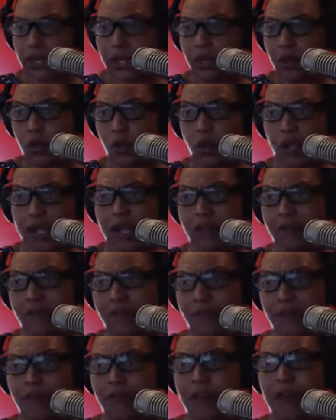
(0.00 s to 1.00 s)
when
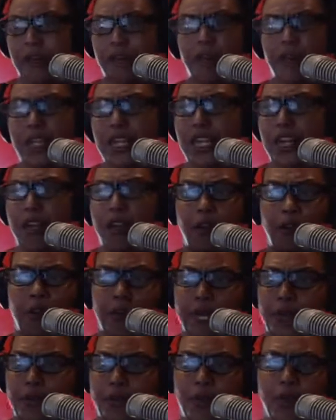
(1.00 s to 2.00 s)
50 young
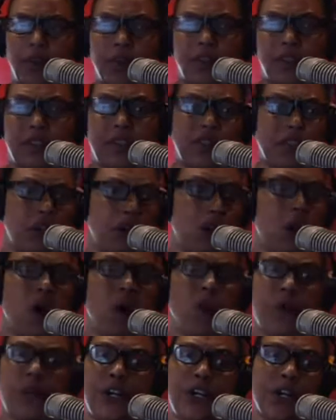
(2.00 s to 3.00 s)
people said they all
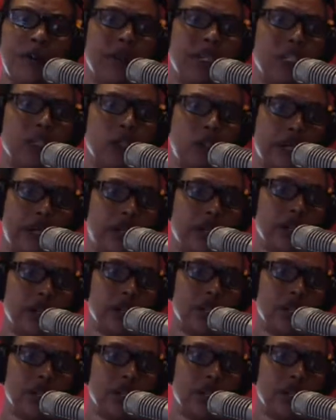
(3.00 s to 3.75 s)
wanted to be lawyers.